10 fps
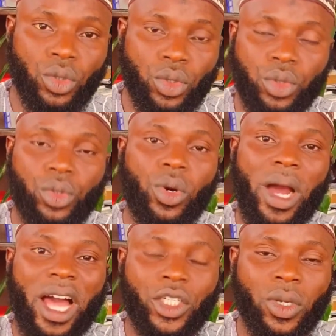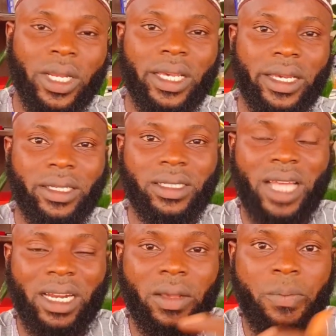to actually
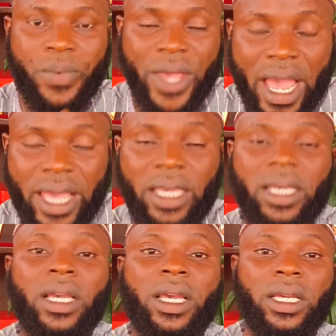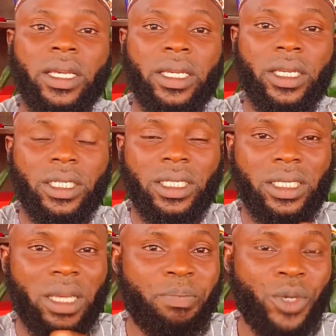start repairing
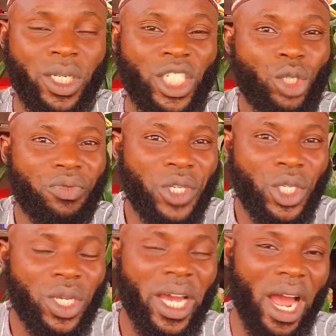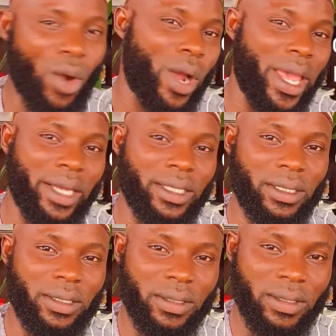the building you've newly acquired.
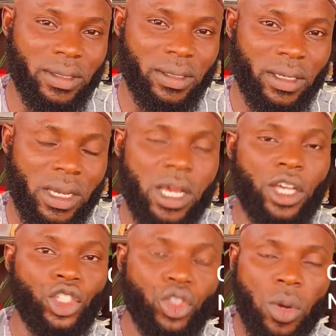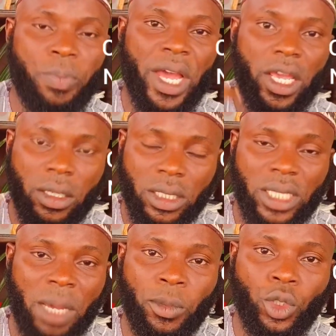So by the
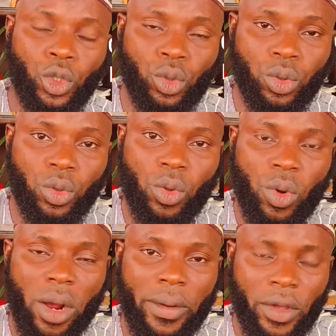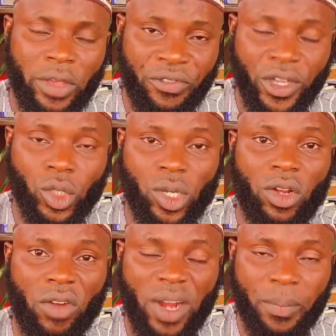time you invest into an
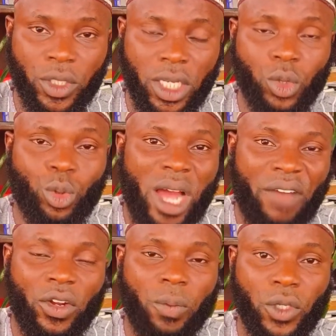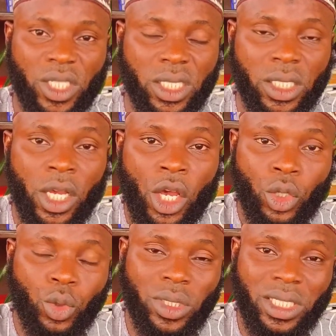offline project, you have an opportunity
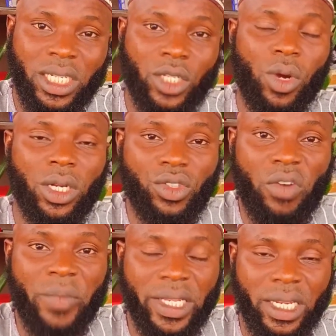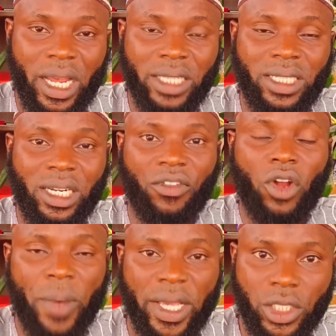to see the quality of materials the
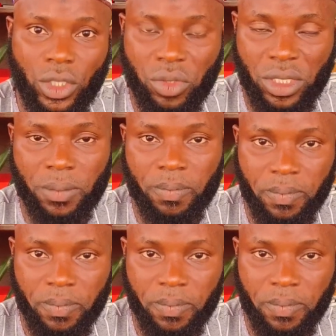developer is using.